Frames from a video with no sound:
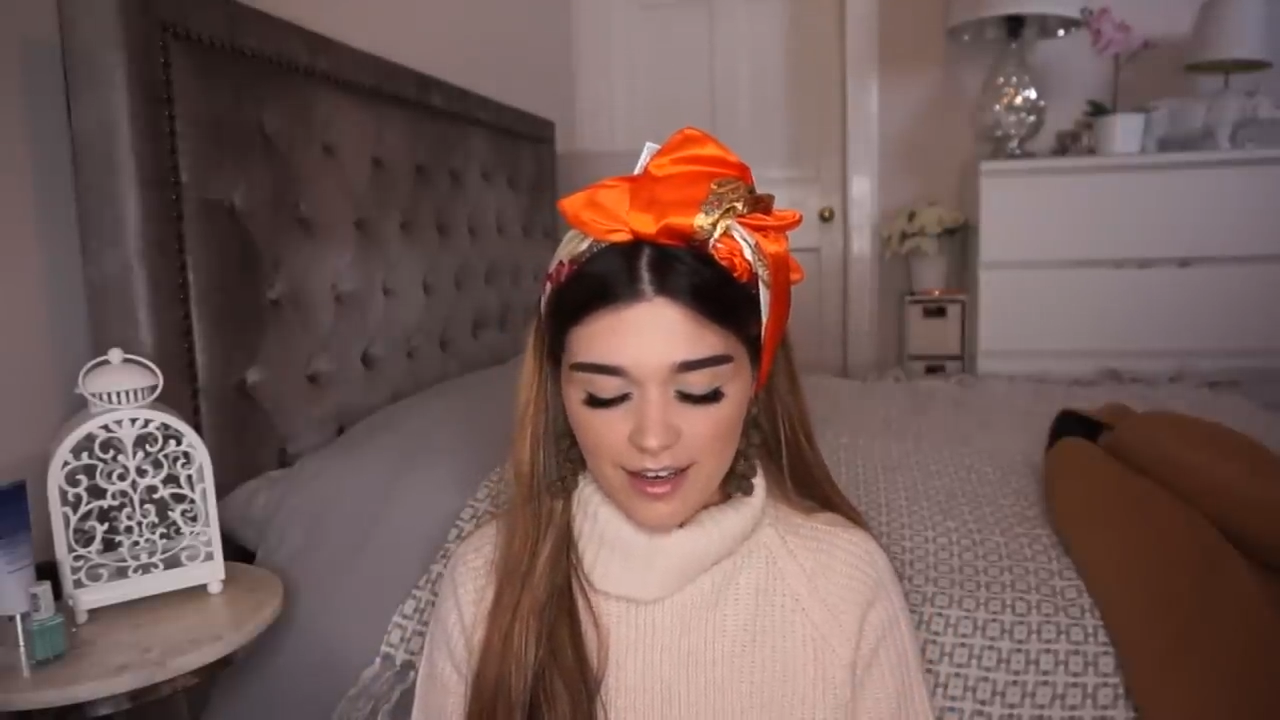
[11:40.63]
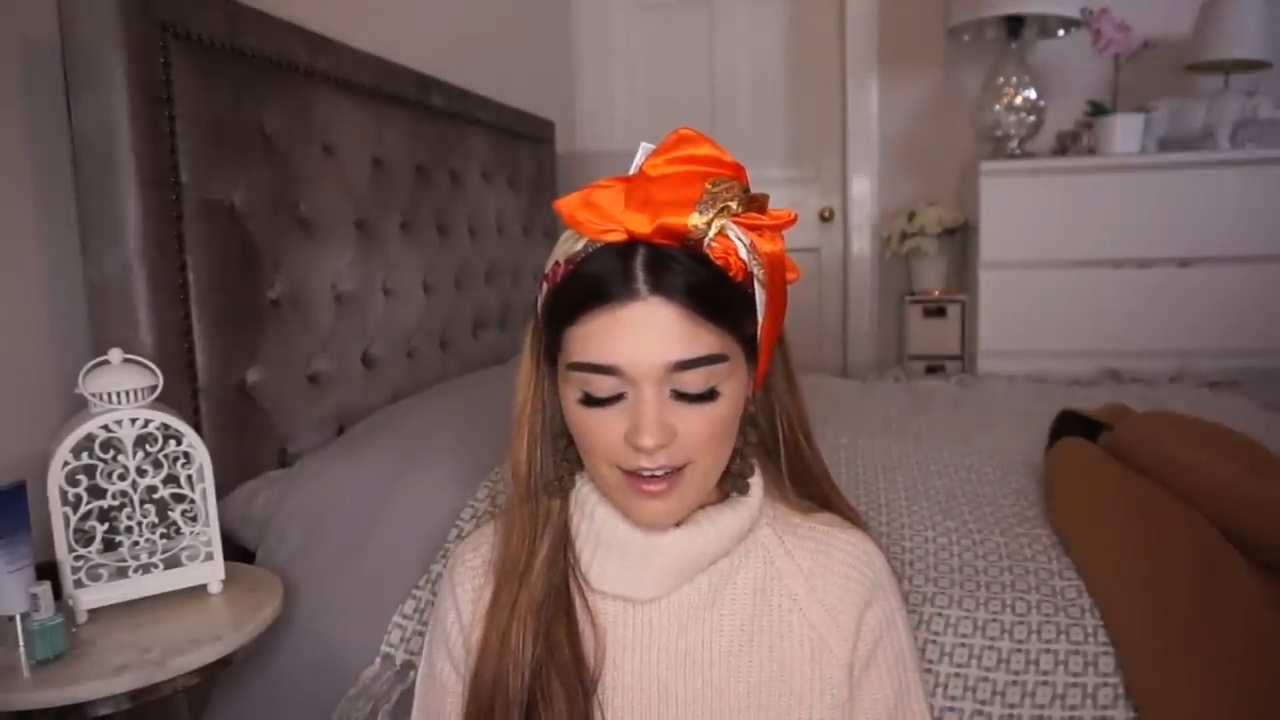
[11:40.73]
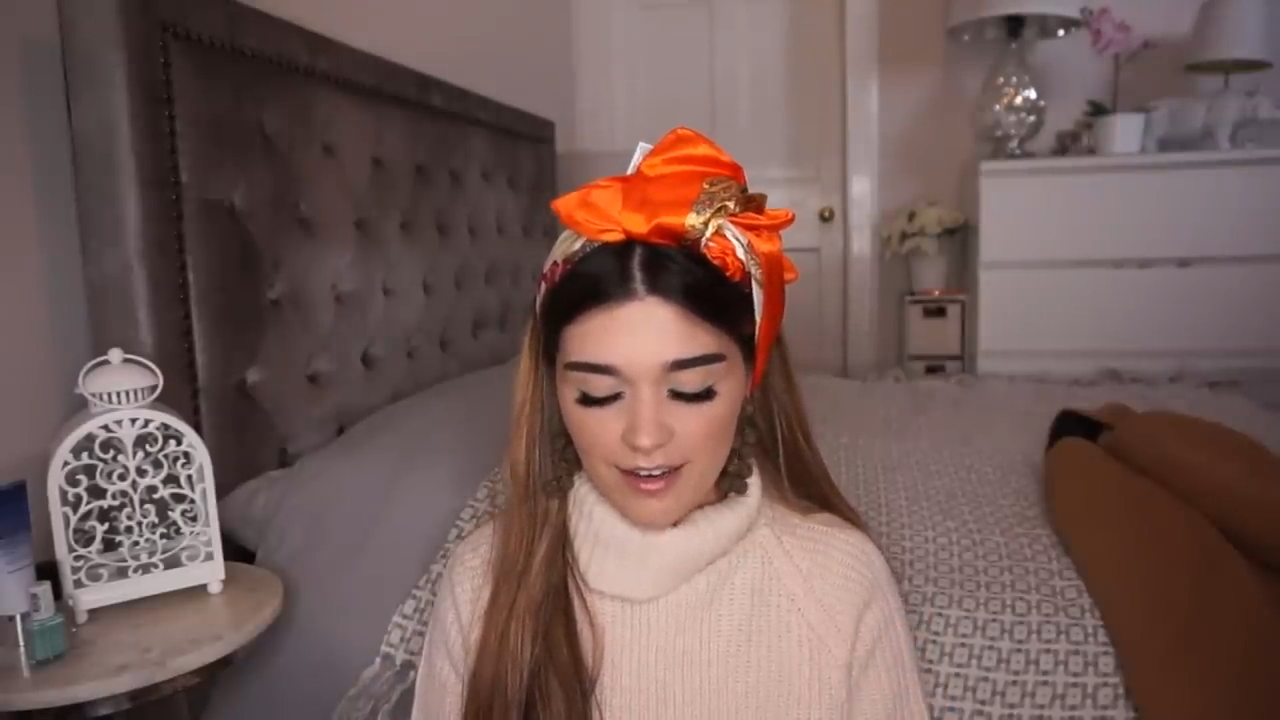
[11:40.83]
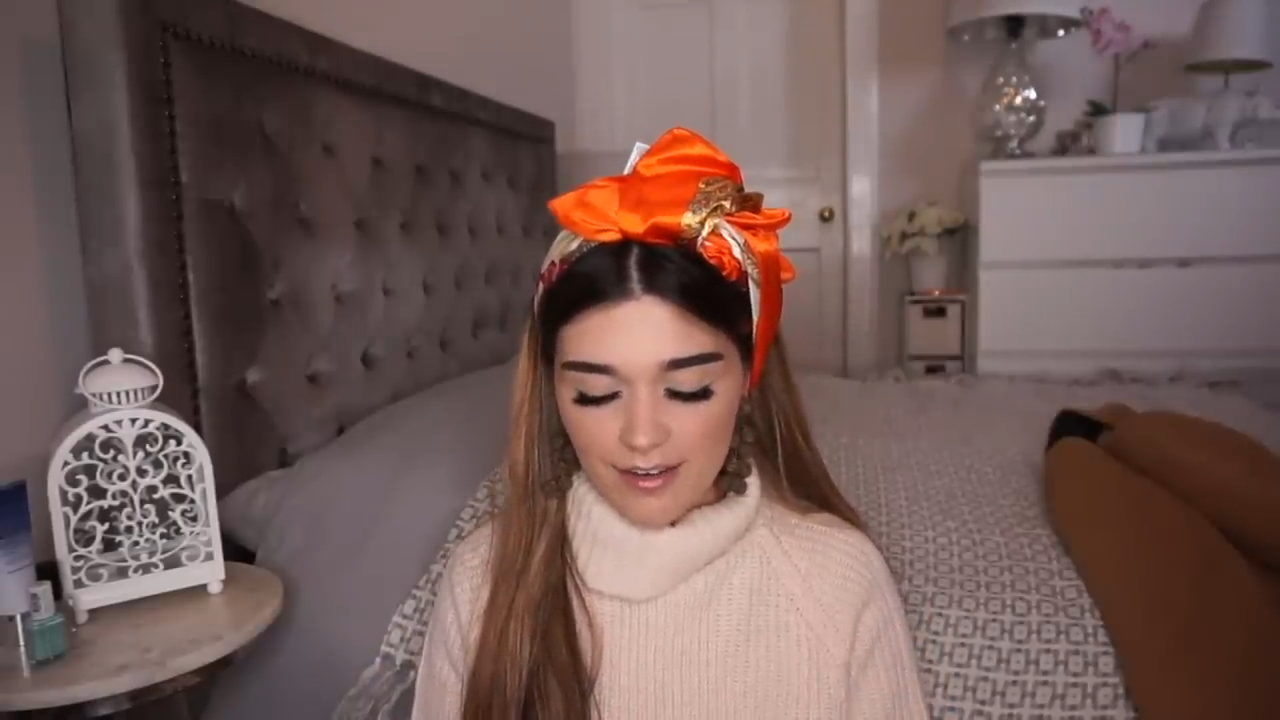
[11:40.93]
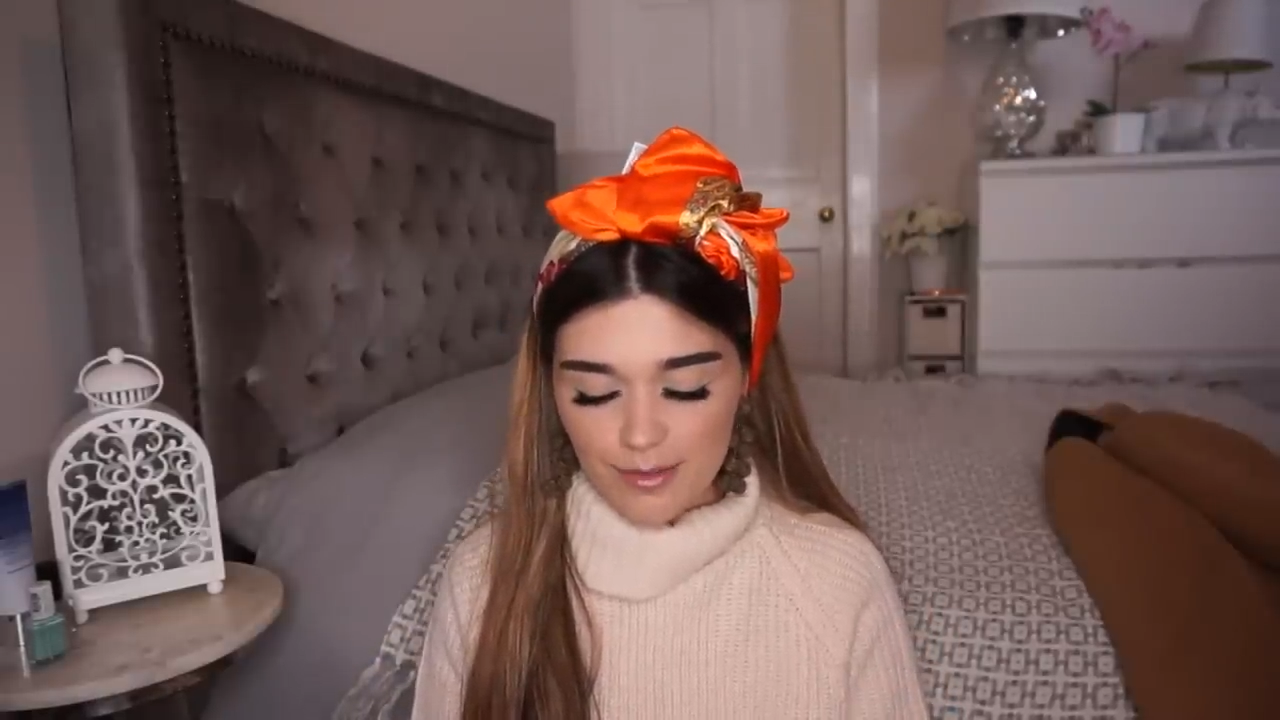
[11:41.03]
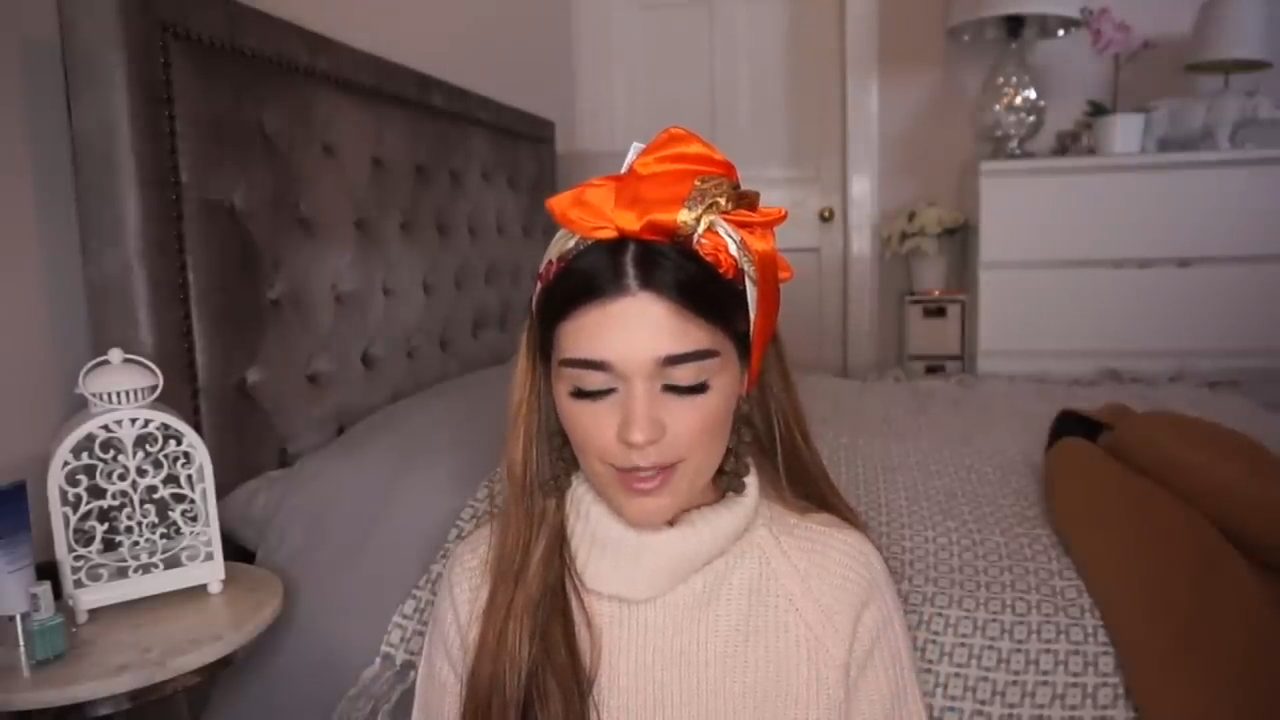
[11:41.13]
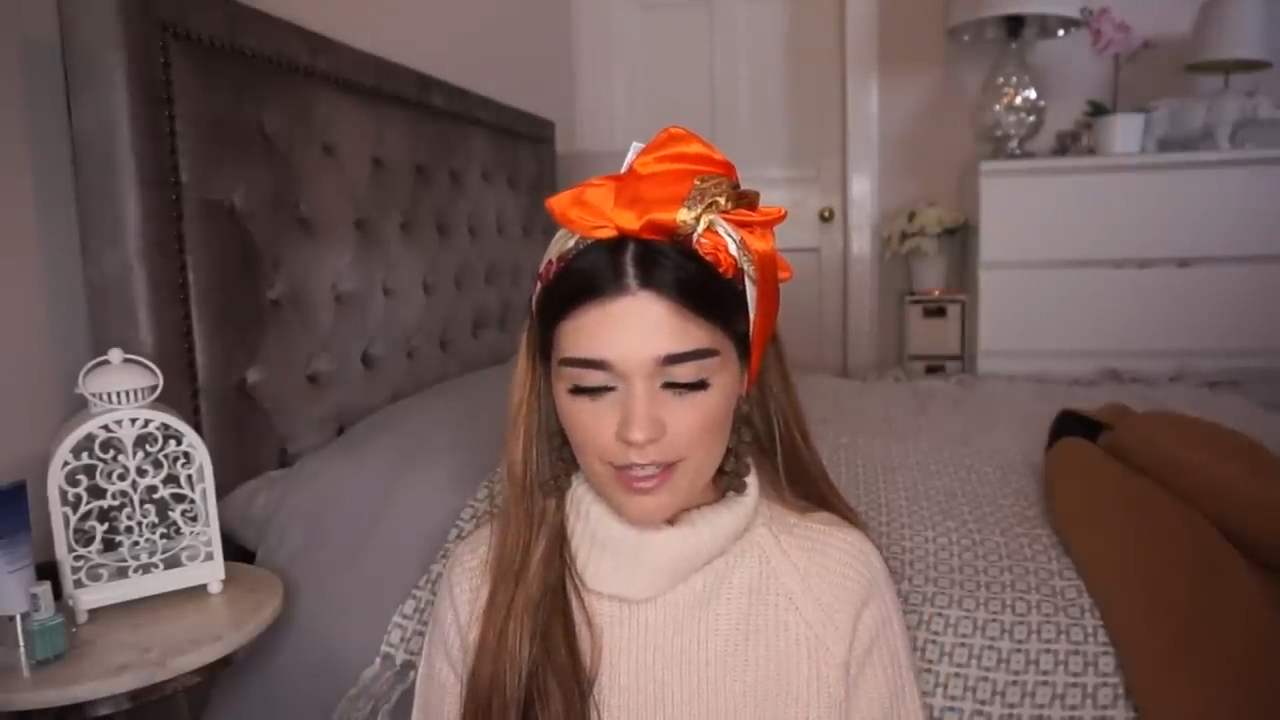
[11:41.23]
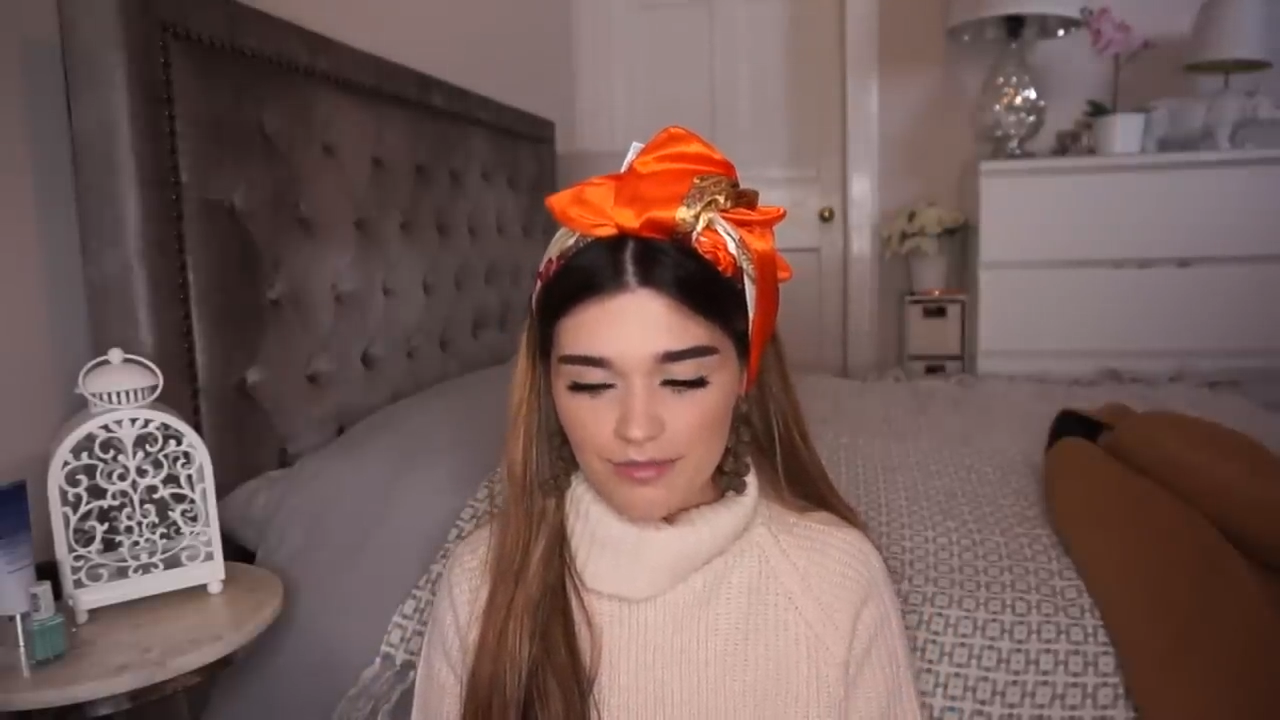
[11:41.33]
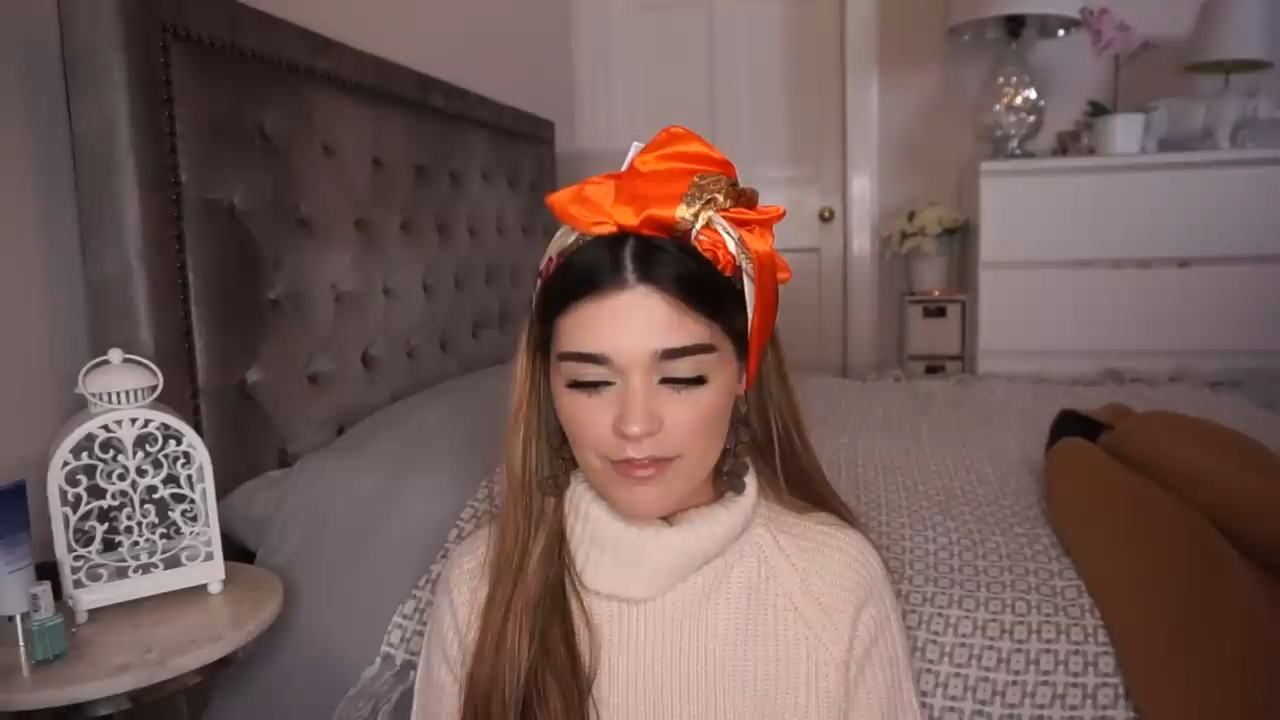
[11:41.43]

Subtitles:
and